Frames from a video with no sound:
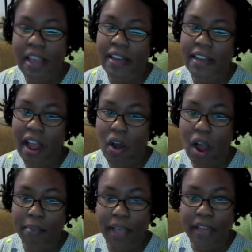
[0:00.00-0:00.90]
Now,
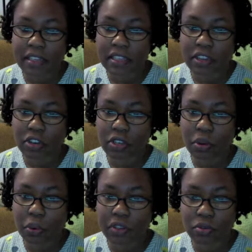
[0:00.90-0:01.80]
I'm not necessarily
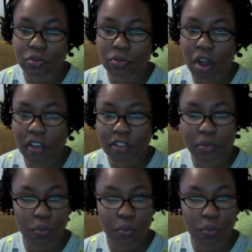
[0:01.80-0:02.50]
going to toss